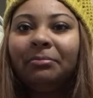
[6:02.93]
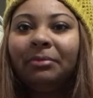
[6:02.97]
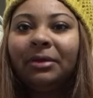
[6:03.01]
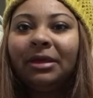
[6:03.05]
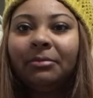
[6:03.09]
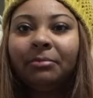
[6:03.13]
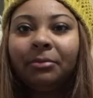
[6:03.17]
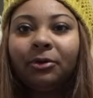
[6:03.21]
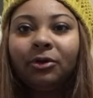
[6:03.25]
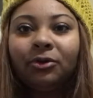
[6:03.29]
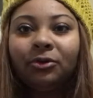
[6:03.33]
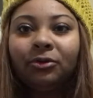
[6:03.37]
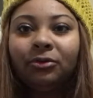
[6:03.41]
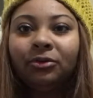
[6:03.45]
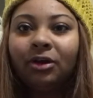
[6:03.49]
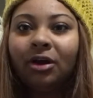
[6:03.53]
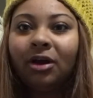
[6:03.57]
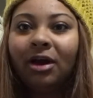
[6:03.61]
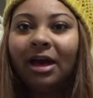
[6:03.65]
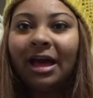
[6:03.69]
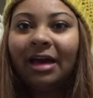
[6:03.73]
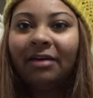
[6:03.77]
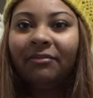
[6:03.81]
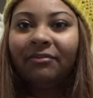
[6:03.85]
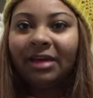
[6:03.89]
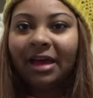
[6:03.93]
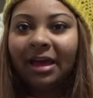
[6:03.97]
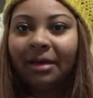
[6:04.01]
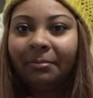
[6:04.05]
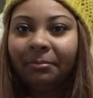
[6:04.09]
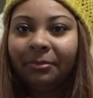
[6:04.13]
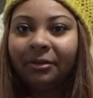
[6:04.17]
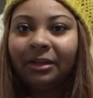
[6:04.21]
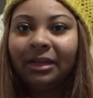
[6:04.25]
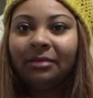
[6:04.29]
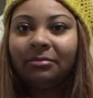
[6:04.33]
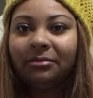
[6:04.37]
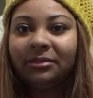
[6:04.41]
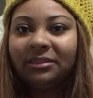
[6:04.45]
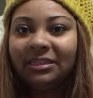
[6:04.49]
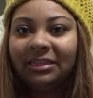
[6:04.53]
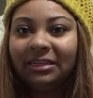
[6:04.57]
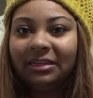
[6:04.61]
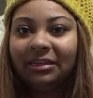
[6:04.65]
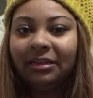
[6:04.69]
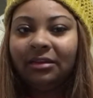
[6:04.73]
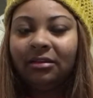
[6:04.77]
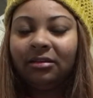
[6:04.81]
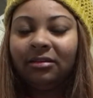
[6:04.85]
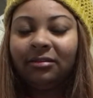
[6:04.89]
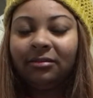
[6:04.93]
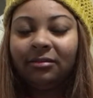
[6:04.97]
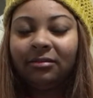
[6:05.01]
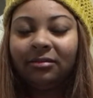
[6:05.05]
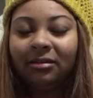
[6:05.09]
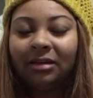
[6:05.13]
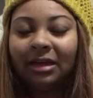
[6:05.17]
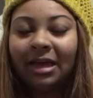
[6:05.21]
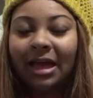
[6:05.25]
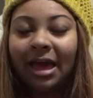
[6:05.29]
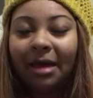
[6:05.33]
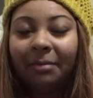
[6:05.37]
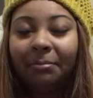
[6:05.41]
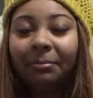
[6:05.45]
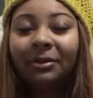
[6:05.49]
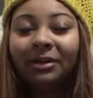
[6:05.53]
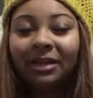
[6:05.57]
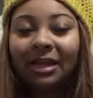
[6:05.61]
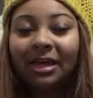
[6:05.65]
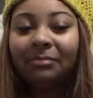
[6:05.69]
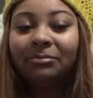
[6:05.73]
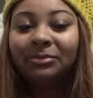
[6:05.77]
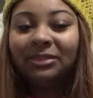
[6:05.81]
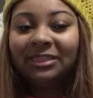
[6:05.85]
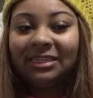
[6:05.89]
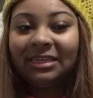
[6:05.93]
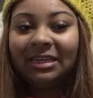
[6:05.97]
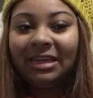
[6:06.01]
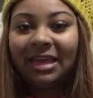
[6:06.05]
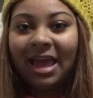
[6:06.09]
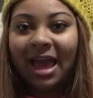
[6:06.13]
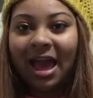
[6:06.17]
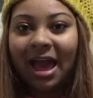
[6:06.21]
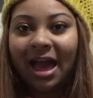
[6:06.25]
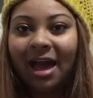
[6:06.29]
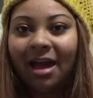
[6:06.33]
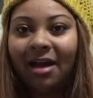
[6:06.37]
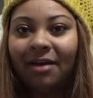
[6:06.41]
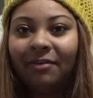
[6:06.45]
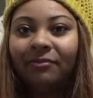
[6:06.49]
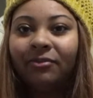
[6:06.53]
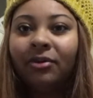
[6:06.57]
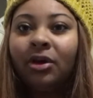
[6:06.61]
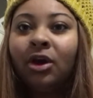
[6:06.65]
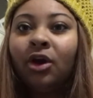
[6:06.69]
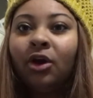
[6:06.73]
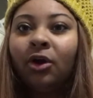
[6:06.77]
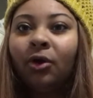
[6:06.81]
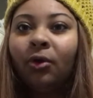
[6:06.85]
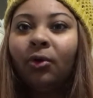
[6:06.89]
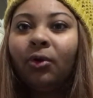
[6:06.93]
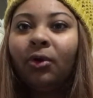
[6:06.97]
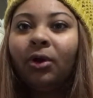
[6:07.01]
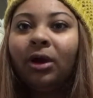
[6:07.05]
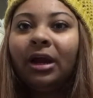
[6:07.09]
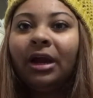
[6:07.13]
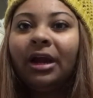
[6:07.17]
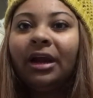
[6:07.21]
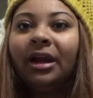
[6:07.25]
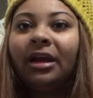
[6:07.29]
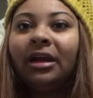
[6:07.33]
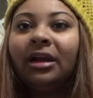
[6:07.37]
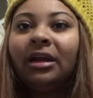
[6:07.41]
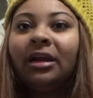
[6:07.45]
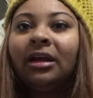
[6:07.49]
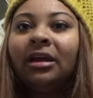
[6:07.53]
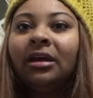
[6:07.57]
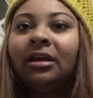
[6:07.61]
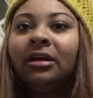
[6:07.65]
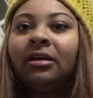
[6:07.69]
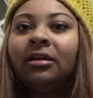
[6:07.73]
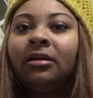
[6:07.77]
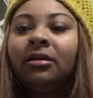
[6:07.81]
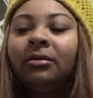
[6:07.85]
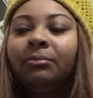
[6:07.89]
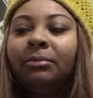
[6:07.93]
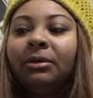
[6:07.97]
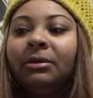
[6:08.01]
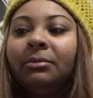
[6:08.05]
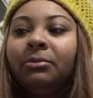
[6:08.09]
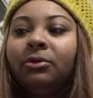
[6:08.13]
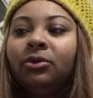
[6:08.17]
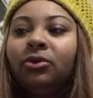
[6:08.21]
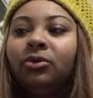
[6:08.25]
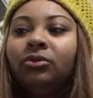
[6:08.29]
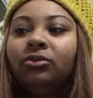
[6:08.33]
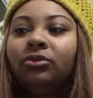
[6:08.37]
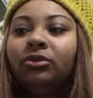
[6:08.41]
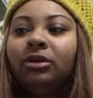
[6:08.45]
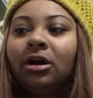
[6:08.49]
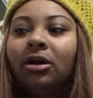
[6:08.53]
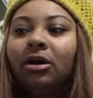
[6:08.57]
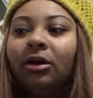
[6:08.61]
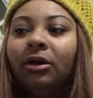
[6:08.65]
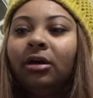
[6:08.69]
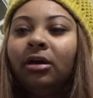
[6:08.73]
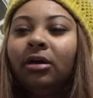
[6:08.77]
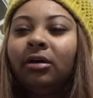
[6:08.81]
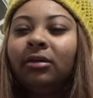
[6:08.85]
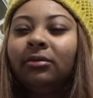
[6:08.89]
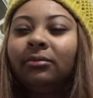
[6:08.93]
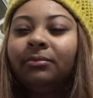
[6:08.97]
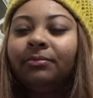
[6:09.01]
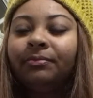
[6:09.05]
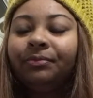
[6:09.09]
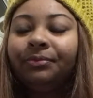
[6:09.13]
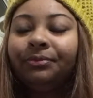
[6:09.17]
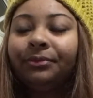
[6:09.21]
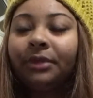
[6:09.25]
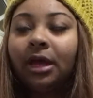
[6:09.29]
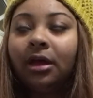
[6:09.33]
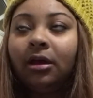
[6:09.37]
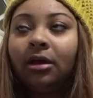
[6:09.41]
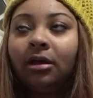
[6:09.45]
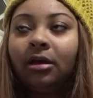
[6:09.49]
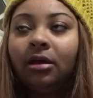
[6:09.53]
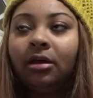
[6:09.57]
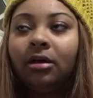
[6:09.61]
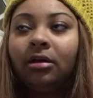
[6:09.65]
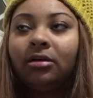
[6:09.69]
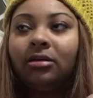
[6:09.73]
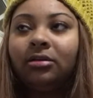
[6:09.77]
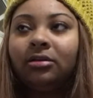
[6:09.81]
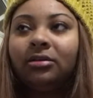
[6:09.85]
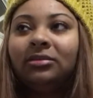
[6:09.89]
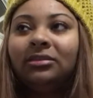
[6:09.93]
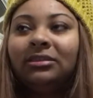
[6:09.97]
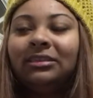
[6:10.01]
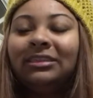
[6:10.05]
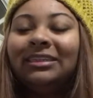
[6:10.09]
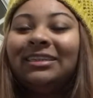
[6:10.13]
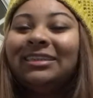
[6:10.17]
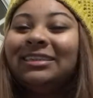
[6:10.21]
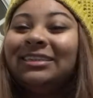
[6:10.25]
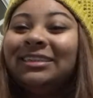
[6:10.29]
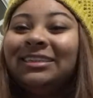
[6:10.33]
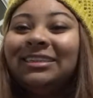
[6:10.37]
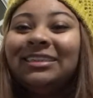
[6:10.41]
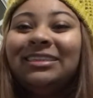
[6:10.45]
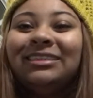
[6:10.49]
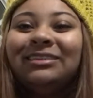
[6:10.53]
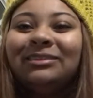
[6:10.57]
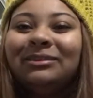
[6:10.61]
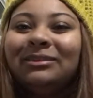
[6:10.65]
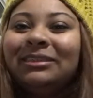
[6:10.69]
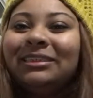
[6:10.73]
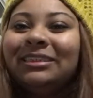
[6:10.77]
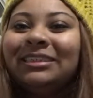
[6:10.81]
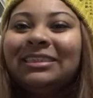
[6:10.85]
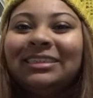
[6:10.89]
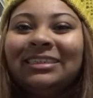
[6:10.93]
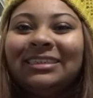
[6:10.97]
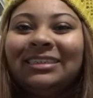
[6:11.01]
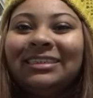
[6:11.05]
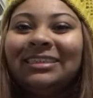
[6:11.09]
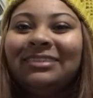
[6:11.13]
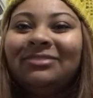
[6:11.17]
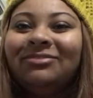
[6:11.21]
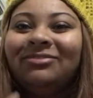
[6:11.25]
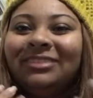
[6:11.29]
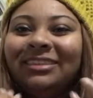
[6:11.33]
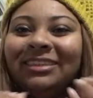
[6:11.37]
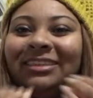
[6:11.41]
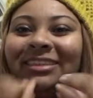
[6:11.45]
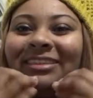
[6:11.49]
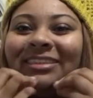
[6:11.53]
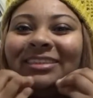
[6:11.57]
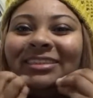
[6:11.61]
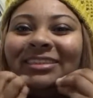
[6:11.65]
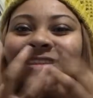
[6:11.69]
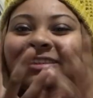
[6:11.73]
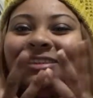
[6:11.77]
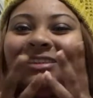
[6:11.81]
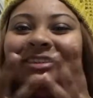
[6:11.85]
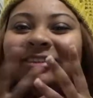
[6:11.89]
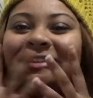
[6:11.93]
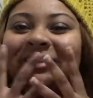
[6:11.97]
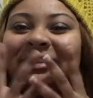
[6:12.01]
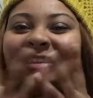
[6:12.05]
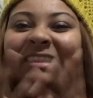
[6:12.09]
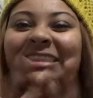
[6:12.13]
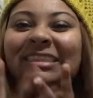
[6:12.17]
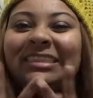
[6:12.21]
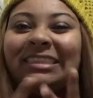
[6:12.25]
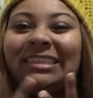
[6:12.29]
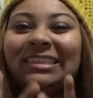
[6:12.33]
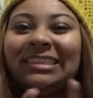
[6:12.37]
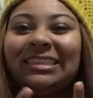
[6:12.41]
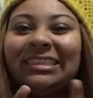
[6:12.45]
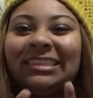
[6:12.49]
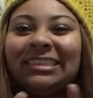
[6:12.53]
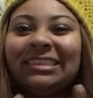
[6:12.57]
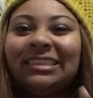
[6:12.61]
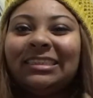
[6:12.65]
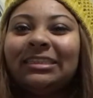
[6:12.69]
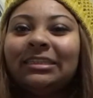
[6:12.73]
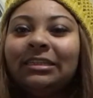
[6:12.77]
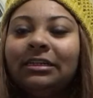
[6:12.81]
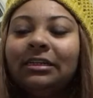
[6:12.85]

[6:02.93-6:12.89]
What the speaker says: people who don't have epilepsy have, or people who don't. I hate when I have these little